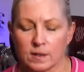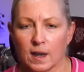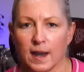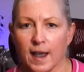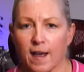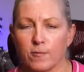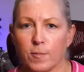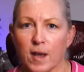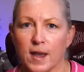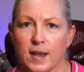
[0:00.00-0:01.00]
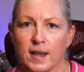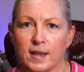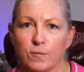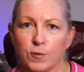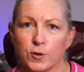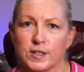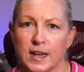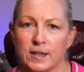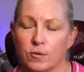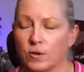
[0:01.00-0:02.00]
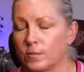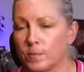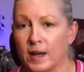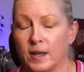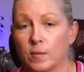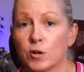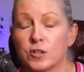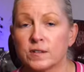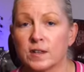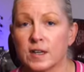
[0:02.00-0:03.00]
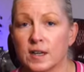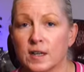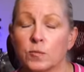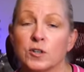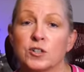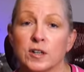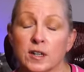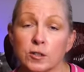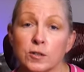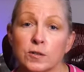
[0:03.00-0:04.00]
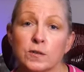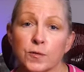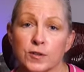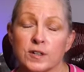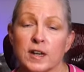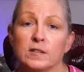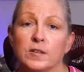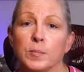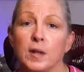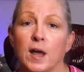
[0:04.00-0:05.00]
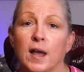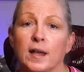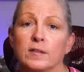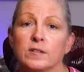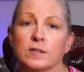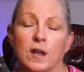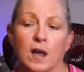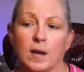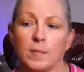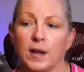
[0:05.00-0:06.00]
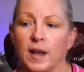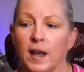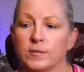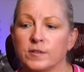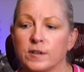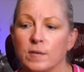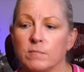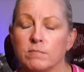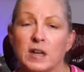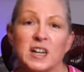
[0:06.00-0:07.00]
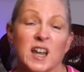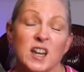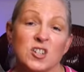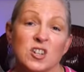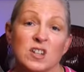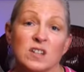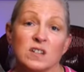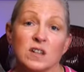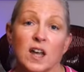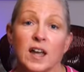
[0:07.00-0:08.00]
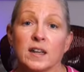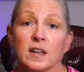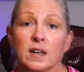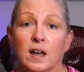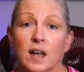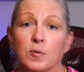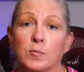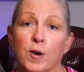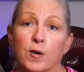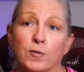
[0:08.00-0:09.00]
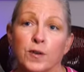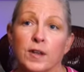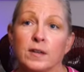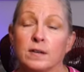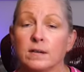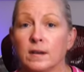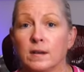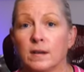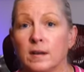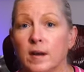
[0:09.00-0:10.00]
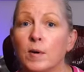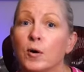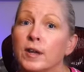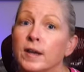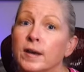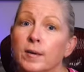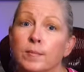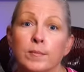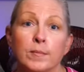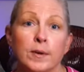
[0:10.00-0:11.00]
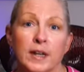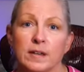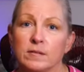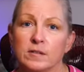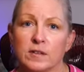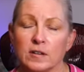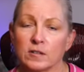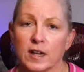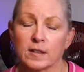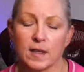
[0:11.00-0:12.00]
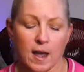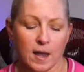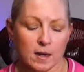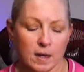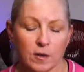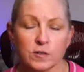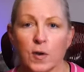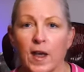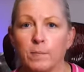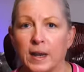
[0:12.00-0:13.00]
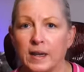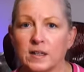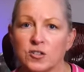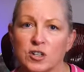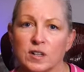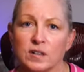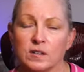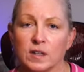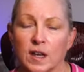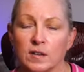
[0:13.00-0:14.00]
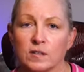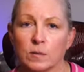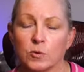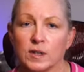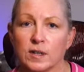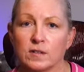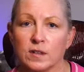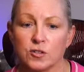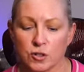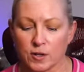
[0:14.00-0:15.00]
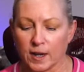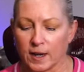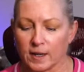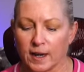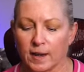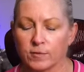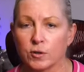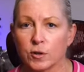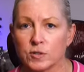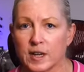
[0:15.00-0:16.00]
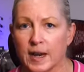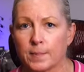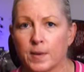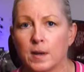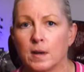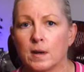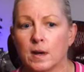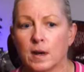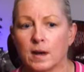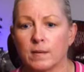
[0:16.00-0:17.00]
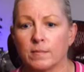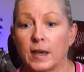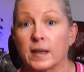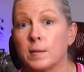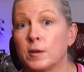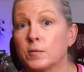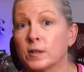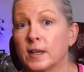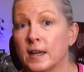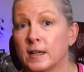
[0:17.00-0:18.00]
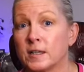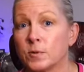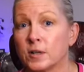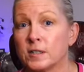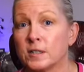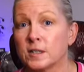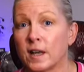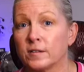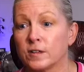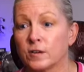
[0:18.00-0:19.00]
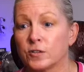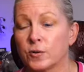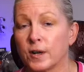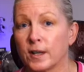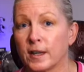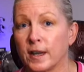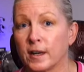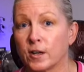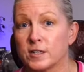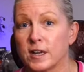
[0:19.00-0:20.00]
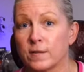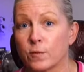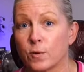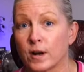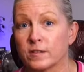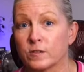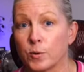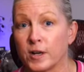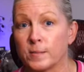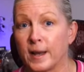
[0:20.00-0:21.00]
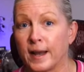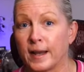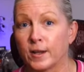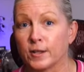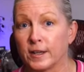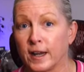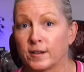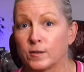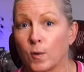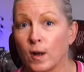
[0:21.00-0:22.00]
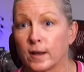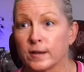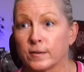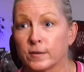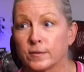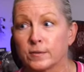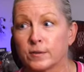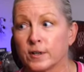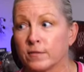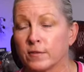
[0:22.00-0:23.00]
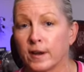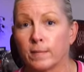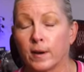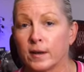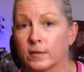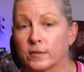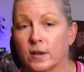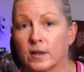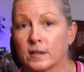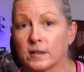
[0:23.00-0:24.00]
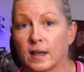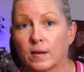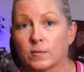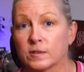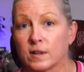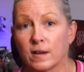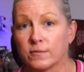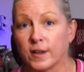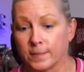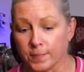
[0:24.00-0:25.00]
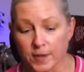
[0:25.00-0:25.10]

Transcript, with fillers: I have my first aid or my emergency kit, which includes first aid supplies. Um, I have some medications like ibuprofen, Imodium and things like that. I also have bandages in case someone gets injured, and I have leukotape uh, that came in really handy when I did the High Sierra Trail, and on day four, I sprained my ankle and had to walk another 35 miles on it. That was not fun.